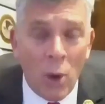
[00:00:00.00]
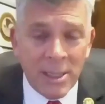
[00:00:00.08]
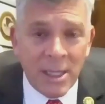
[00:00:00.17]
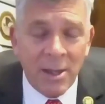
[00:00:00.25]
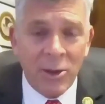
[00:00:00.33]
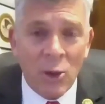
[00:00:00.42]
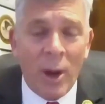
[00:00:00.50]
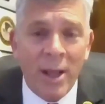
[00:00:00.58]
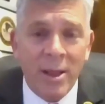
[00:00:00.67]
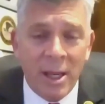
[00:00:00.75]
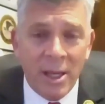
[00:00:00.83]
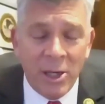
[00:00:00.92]
it wasn't the
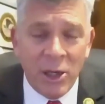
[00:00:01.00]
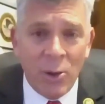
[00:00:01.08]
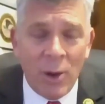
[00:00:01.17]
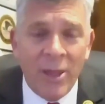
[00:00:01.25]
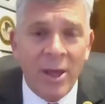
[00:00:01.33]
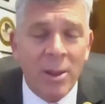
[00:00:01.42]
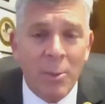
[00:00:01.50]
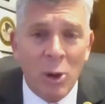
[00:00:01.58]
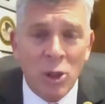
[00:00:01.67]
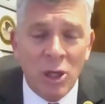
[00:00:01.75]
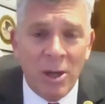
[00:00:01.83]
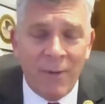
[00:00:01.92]
right thing to do. I think the
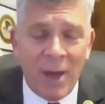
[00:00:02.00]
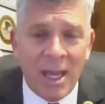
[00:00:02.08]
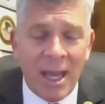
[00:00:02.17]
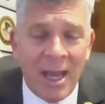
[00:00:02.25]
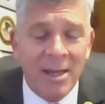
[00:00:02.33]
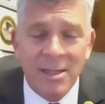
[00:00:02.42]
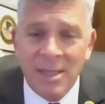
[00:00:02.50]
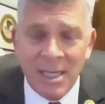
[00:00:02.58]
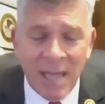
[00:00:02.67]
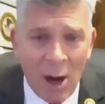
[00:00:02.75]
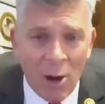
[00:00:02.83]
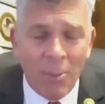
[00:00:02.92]
motion to vacate is a
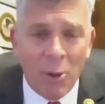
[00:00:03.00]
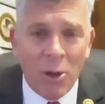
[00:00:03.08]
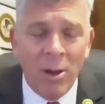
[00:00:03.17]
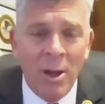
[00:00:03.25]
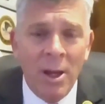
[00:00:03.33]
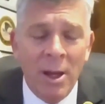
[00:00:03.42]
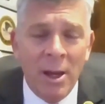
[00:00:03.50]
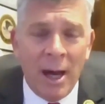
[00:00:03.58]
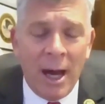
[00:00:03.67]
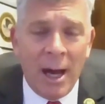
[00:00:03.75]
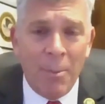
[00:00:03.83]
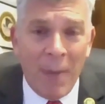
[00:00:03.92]
terrible
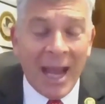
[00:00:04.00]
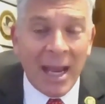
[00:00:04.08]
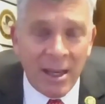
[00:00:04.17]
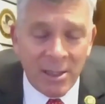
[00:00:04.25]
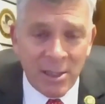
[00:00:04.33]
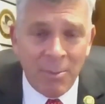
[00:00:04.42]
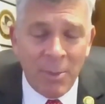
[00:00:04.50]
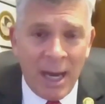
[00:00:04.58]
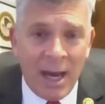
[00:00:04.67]
mechanism.